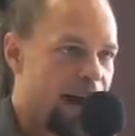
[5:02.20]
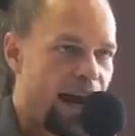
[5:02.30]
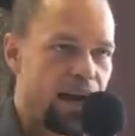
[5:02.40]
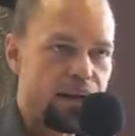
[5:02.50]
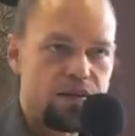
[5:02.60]

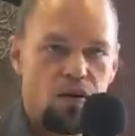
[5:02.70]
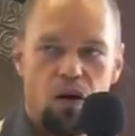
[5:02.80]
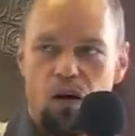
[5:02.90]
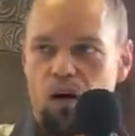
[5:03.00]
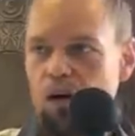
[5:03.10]
has
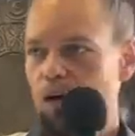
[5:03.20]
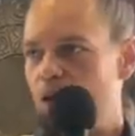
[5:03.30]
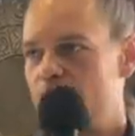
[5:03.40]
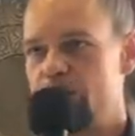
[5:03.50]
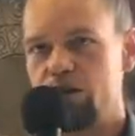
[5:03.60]

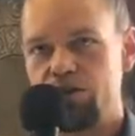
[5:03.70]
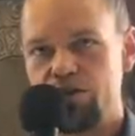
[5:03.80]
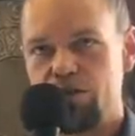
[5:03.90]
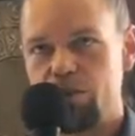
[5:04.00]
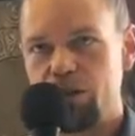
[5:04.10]
all the
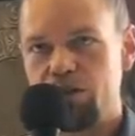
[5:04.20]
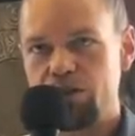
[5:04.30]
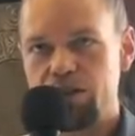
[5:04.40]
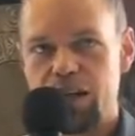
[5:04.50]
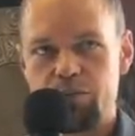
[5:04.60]
minerals of the
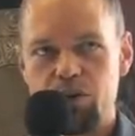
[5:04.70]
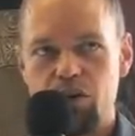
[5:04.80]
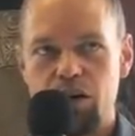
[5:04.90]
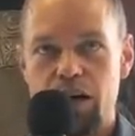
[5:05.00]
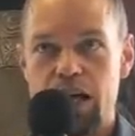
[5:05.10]
mineral
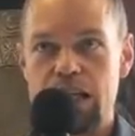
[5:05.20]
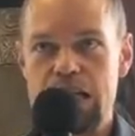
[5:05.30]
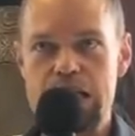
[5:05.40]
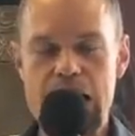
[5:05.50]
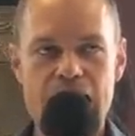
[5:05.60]
table in
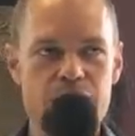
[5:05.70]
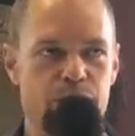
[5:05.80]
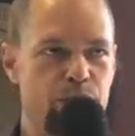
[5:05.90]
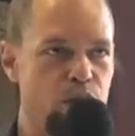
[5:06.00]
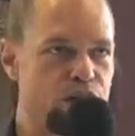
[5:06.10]
the
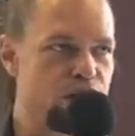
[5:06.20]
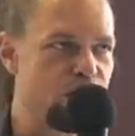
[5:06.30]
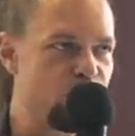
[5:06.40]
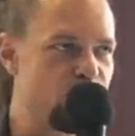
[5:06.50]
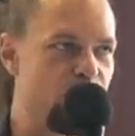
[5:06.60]
exact
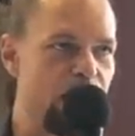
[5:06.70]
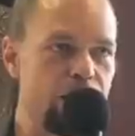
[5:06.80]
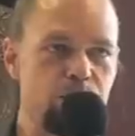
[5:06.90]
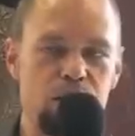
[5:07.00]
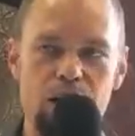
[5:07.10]
proportion used
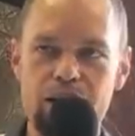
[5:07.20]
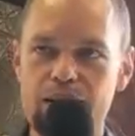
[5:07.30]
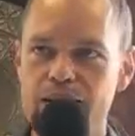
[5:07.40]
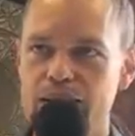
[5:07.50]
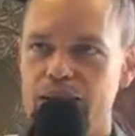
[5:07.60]
by the blood.
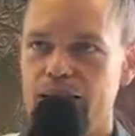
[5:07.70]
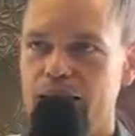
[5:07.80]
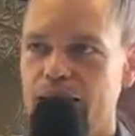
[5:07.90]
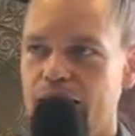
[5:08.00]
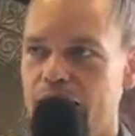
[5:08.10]

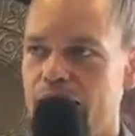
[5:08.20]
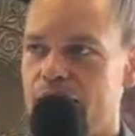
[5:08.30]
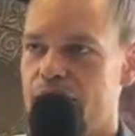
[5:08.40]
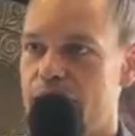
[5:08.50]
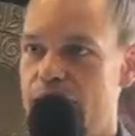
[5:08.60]

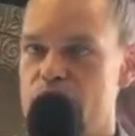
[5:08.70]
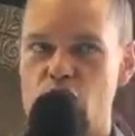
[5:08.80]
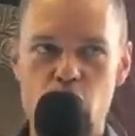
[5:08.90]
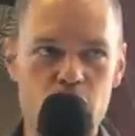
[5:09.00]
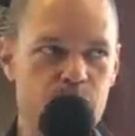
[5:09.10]
And it has
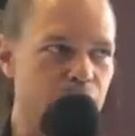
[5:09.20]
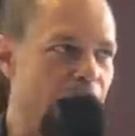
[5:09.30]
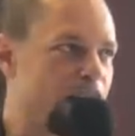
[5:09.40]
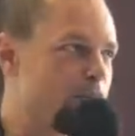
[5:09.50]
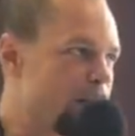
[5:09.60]
gold,
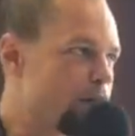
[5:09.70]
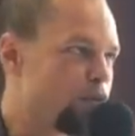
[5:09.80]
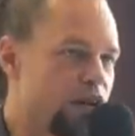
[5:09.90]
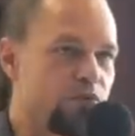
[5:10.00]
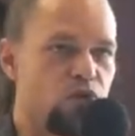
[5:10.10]
platinum,
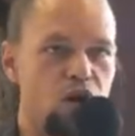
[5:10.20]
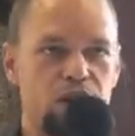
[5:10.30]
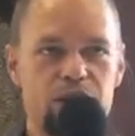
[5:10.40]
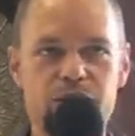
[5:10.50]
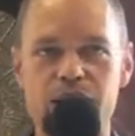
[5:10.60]
indium, iridium,
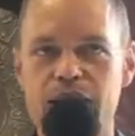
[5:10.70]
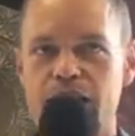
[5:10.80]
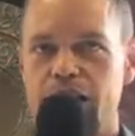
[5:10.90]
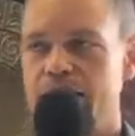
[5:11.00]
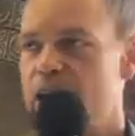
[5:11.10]
rhodium,
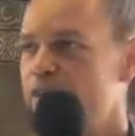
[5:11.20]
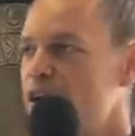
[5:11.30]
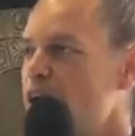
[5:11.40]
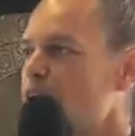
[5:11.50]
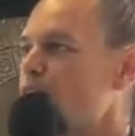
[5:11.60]
and that
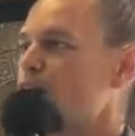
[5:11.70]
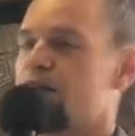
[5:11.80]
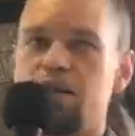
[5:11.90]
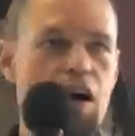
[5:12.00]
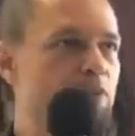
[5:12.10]
every
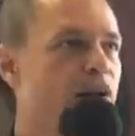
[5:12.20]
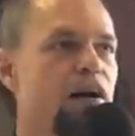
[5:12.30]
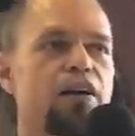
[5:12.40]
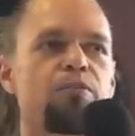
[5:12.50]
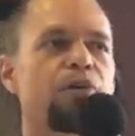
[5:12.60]
couple
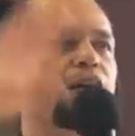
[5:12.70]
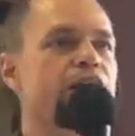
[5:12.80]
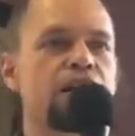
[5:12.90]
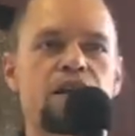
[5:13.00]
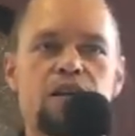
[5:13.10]
100
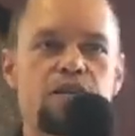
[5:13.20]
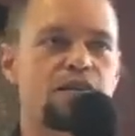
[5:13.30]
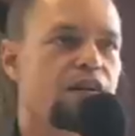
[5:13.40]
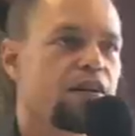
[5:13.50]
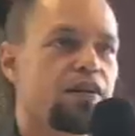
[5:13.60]
million
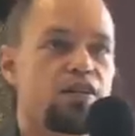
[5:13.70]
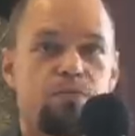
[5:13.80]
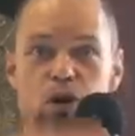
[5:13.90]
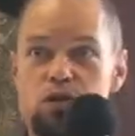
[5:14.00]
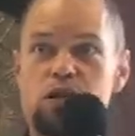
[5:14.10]
years,
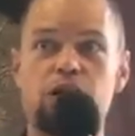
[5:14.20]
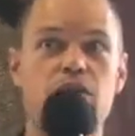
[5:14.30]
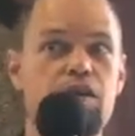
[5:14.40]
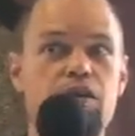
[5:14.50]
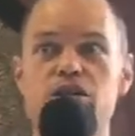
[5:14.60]
supposedly
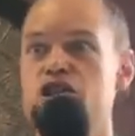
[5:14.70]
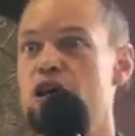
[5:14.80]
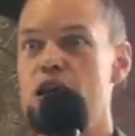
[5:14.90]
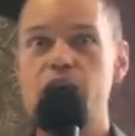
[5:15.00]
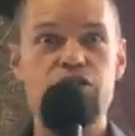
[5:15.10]
according to the
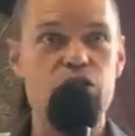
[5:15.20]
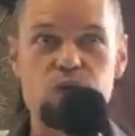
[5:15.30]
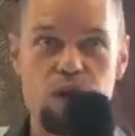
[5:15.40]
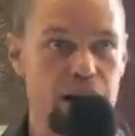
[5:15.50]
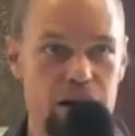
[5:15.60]

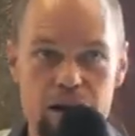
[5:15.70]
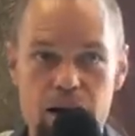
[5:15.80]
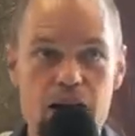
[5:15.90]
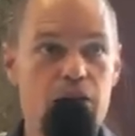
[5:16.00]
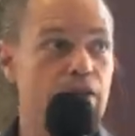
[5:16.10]
geological
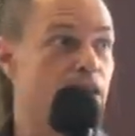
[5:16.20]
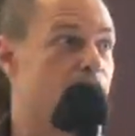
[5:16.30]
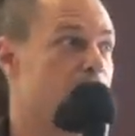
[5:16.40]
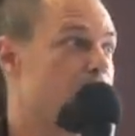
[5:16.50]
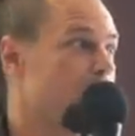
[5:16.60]
record,
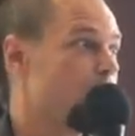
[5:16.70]
the